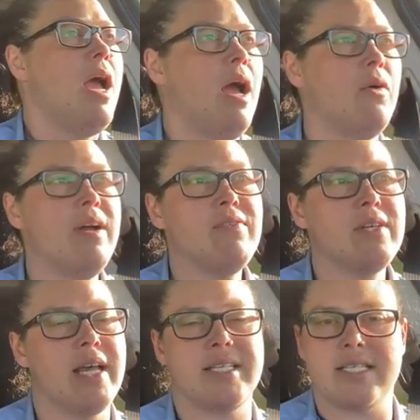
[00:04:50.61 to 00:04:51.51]

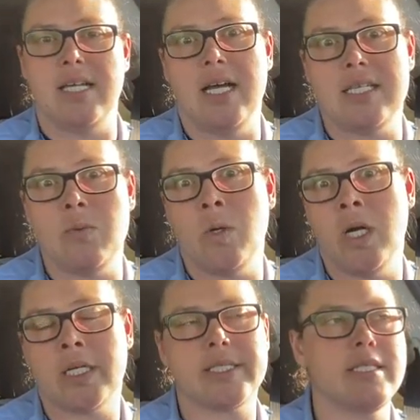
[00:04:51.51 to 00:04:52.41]
However, that still hasn't
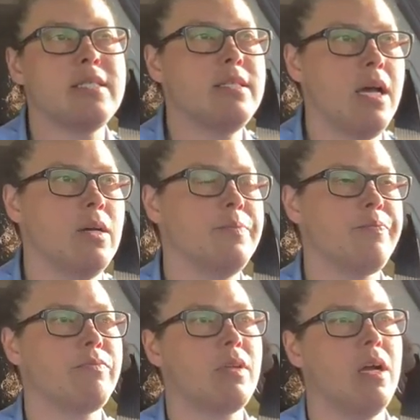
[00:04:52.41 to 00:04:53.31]
worked. So
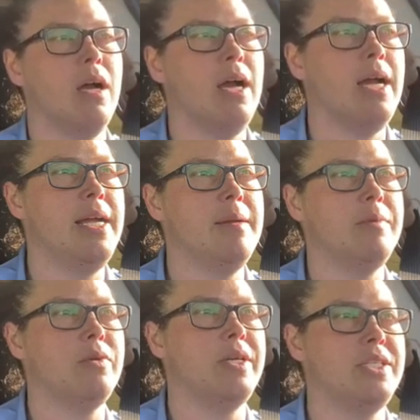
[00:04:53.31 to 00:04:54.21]
I
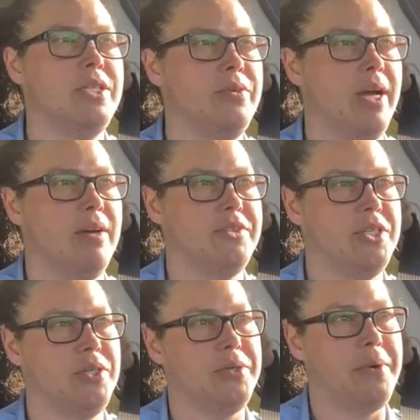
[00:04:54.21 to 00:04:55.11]
am going to have
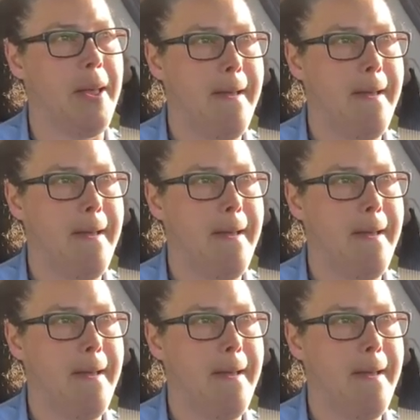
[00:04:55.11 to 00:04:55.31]
to